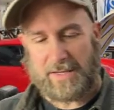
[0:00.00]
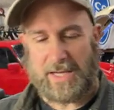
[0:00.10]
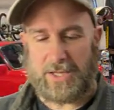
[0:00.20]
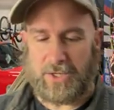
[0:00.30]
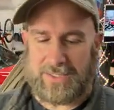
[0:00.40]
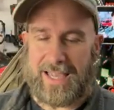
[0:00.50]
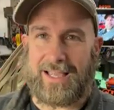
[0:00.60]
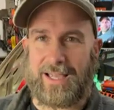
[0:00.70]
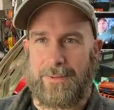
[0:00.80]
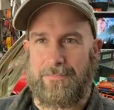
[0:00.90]
It looks like
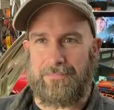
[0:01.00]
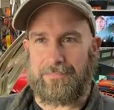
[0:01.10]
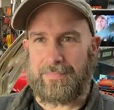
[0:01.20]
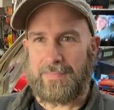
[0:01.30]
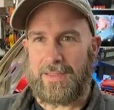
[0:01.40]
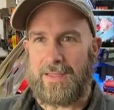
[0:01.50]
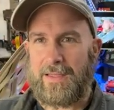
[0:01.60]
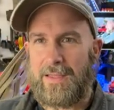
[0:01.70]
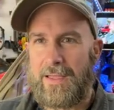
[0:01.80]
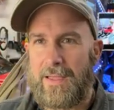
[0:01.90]
a
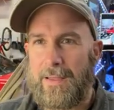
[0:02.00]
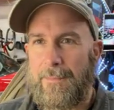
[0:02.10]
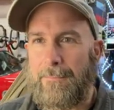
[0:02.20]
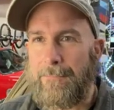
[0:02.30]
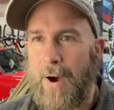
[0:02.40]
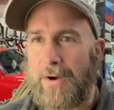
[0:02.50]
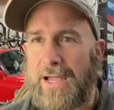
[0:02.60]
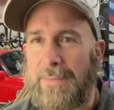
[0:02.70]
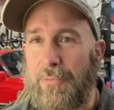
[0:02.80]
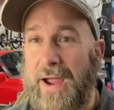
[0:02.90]

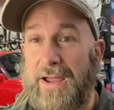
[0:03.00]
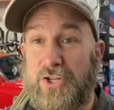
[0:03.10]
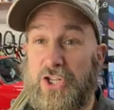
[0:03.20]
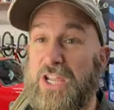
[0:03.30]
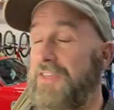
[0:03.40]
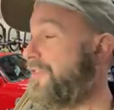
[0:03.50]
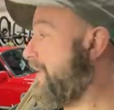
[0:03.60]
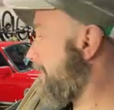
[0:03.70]
parking brake sheath.